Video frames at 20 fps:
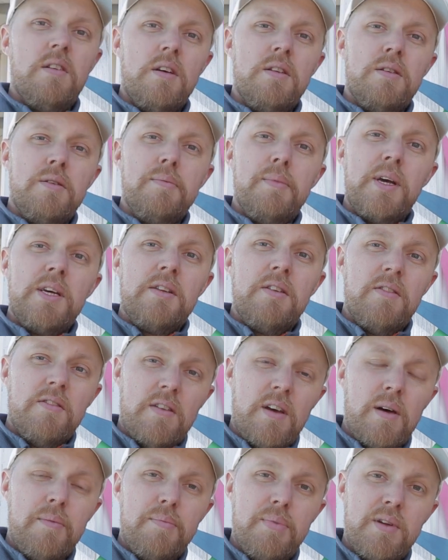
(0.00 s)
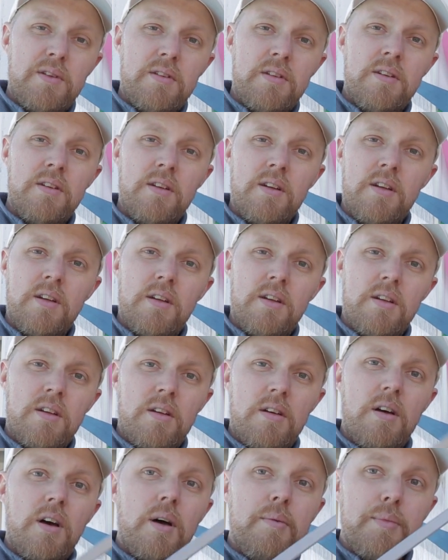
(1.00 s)
And to make this happen,
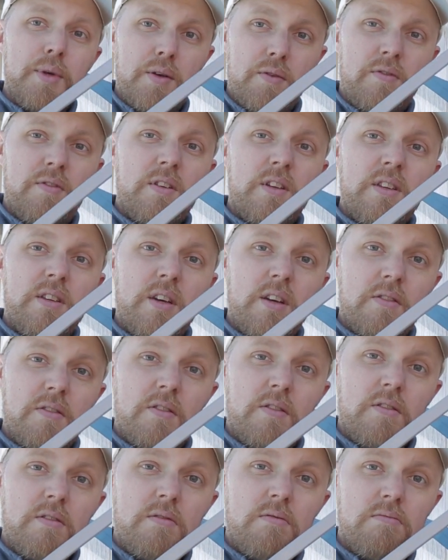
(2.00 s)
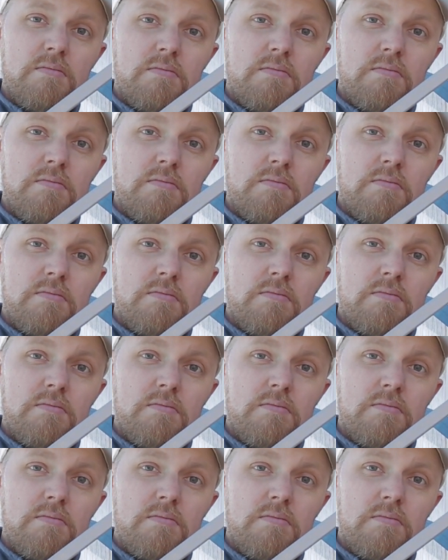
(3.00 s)
I'm using this.